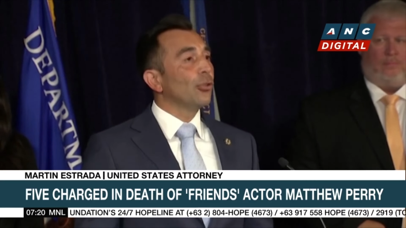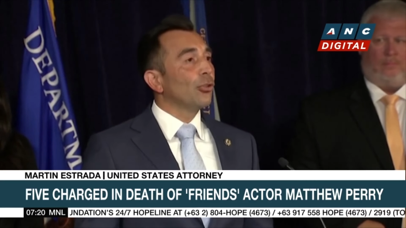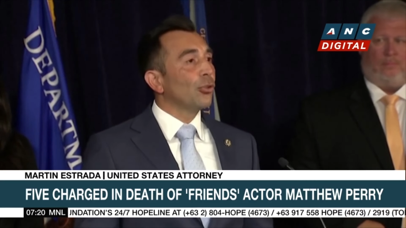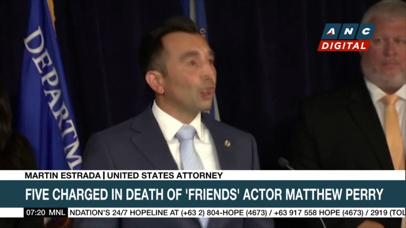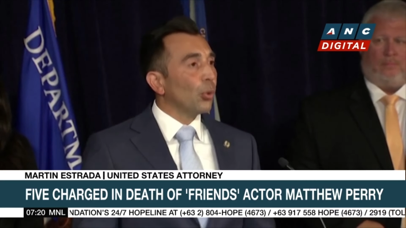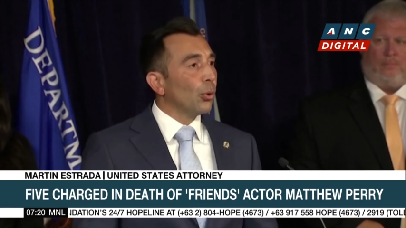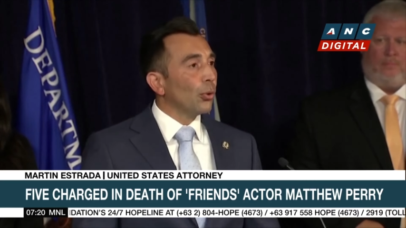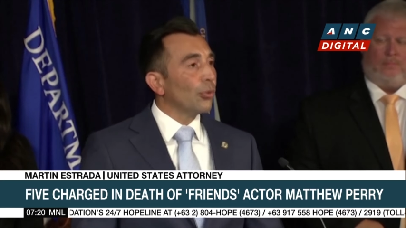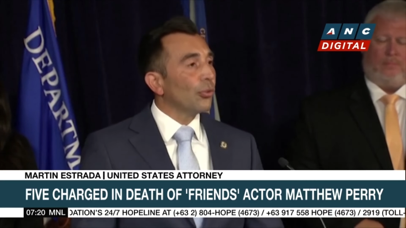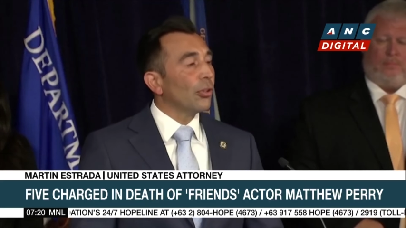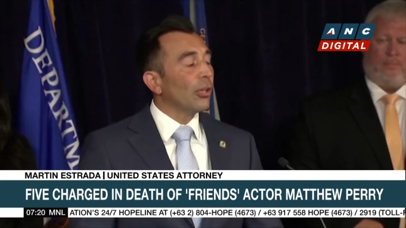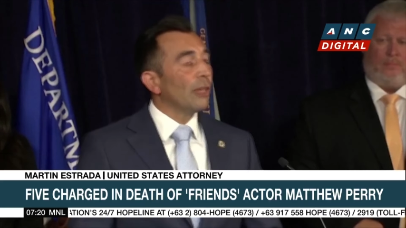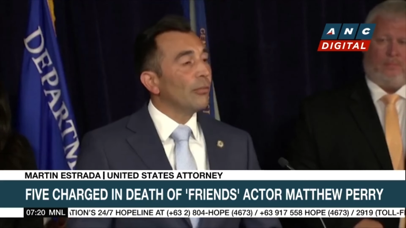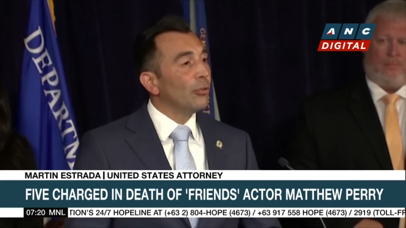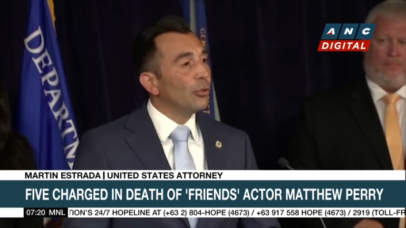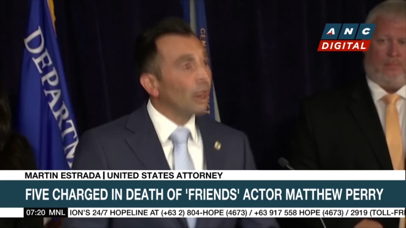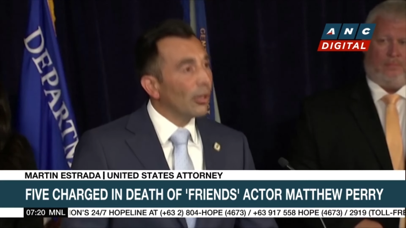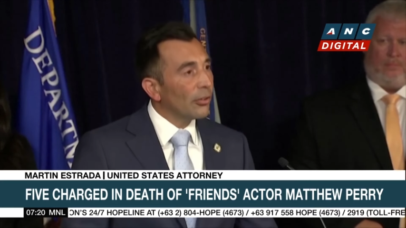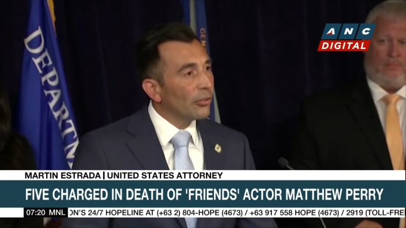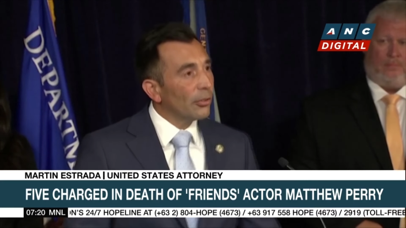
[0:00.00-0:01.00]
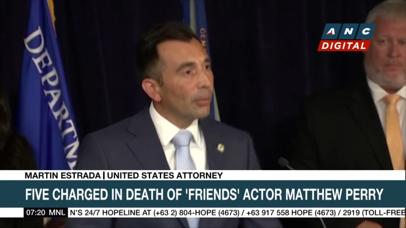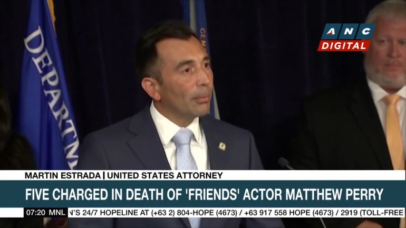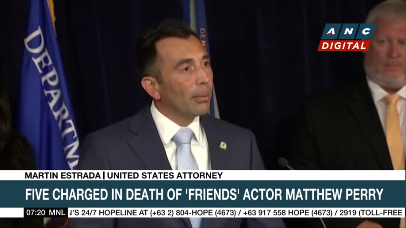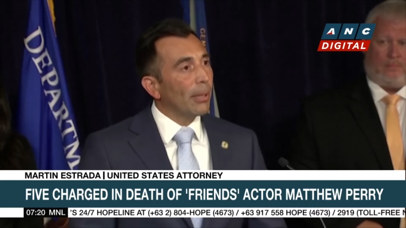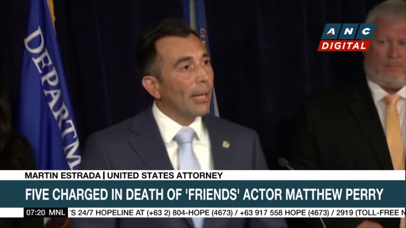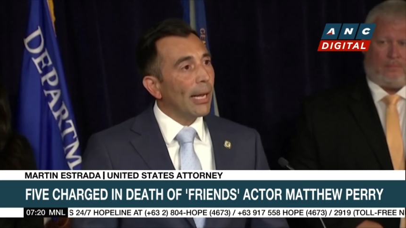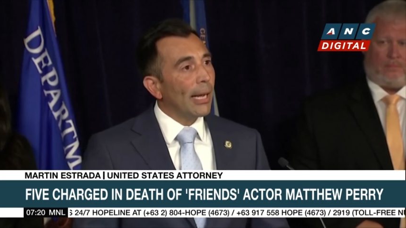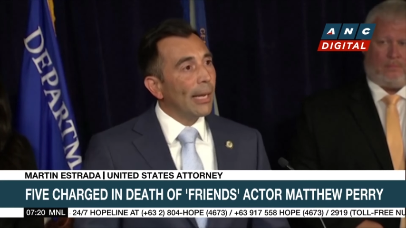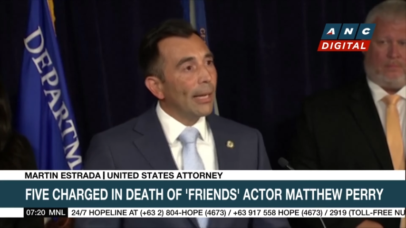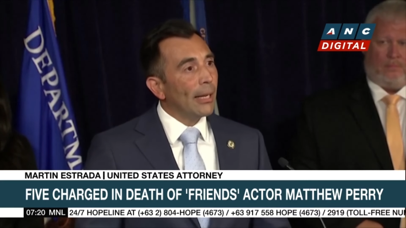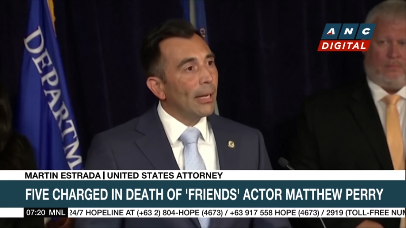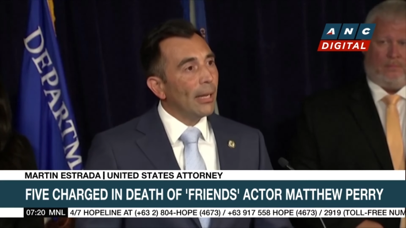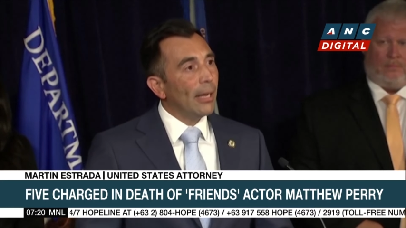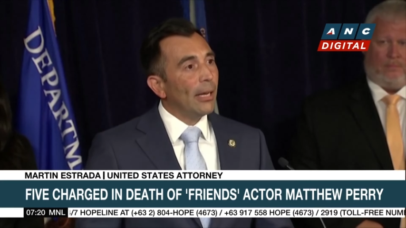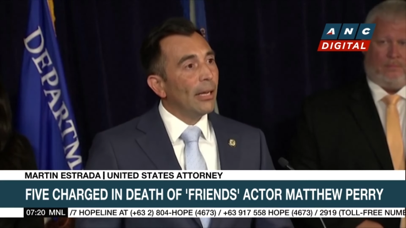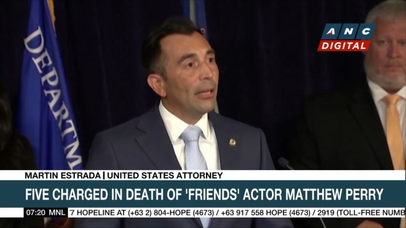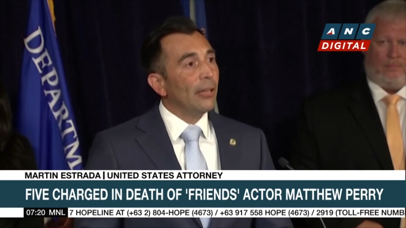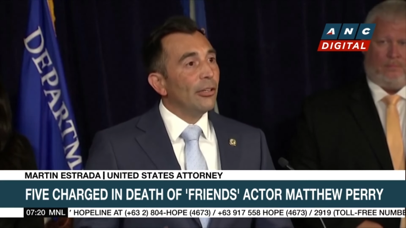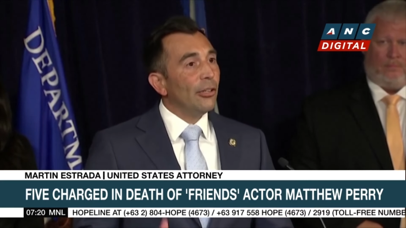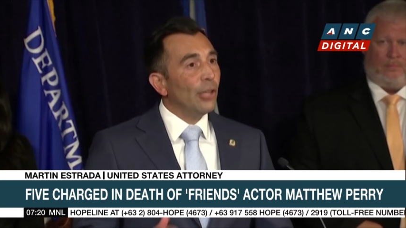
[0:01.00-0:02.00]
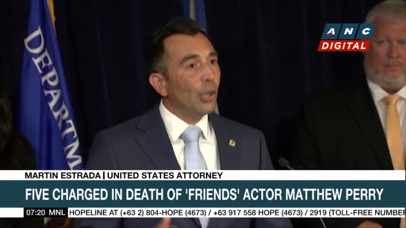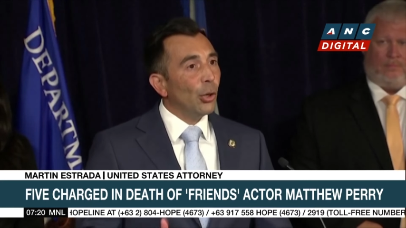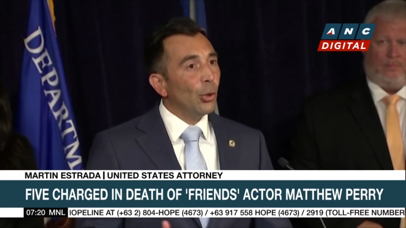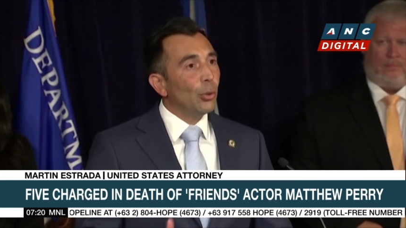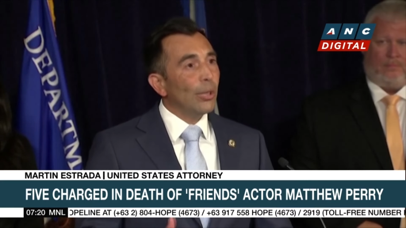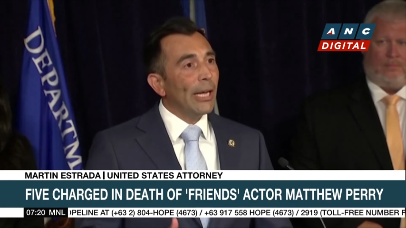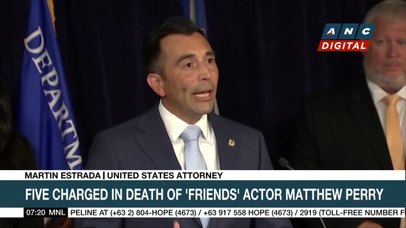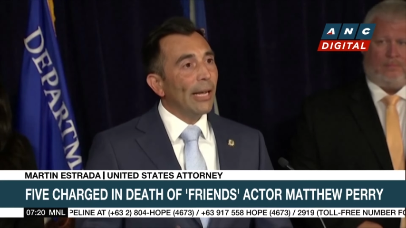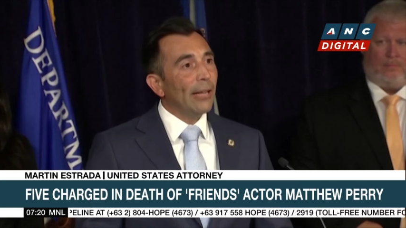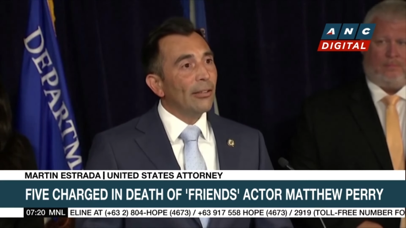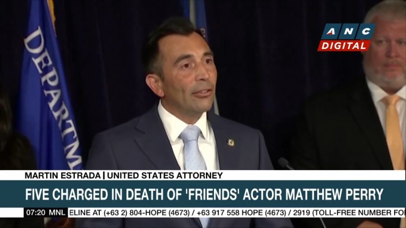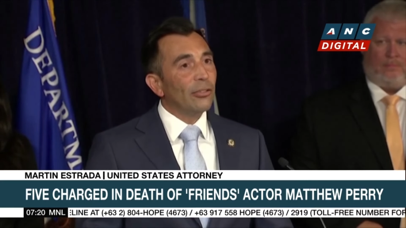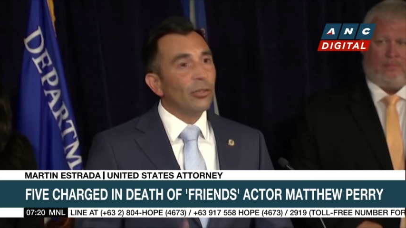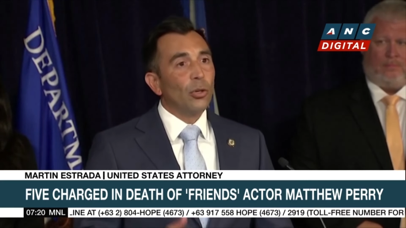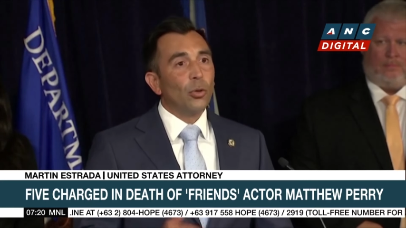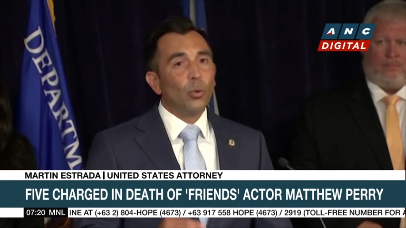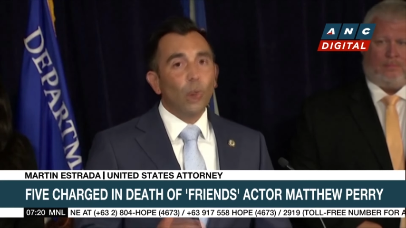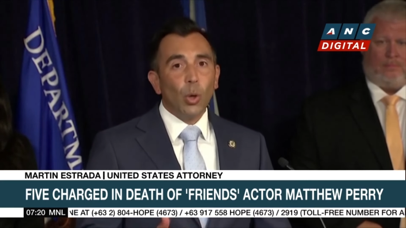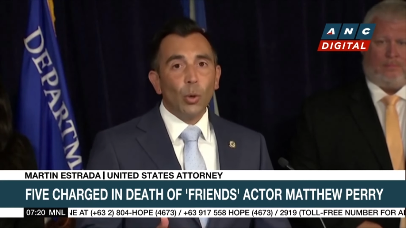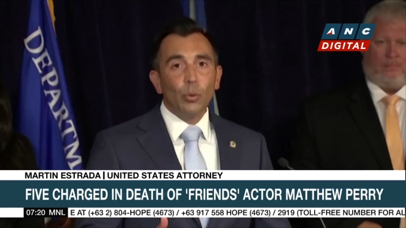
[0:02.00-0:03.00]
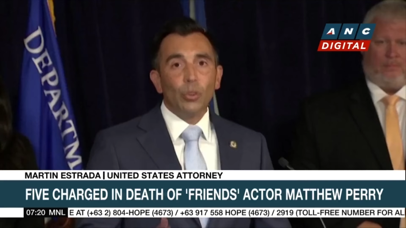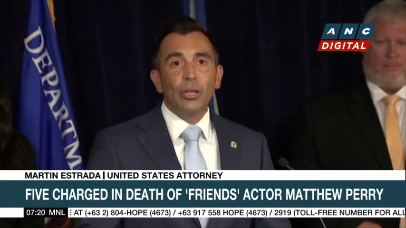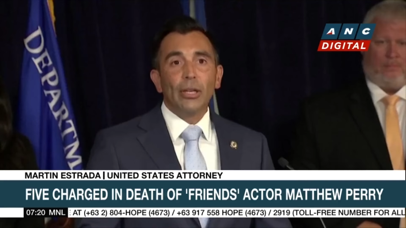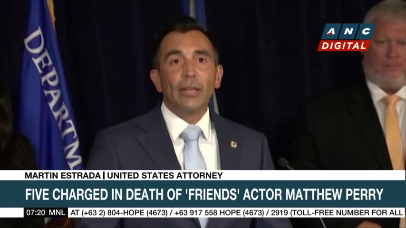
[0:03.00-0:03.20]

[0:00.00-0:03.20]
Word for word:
Speaker 1: source of drug supply known as, quote,